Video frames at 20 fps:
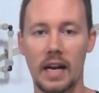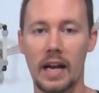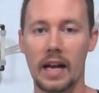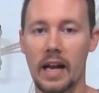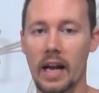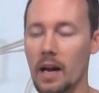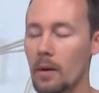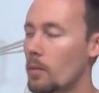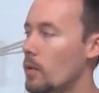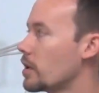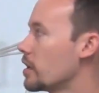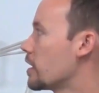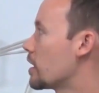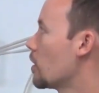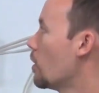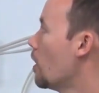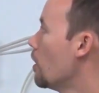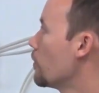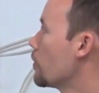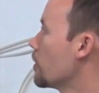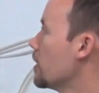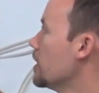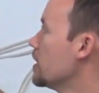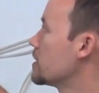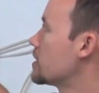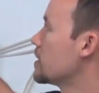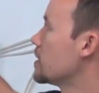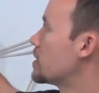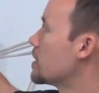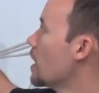that I kind of wanted to go over
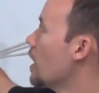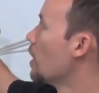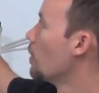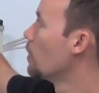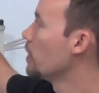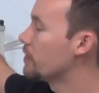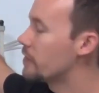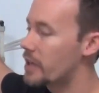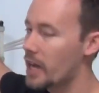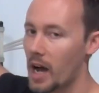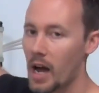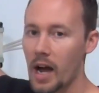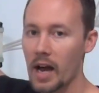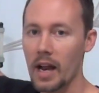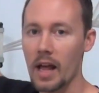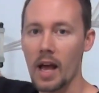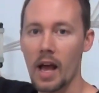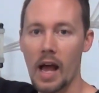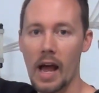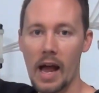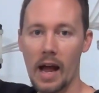is we've got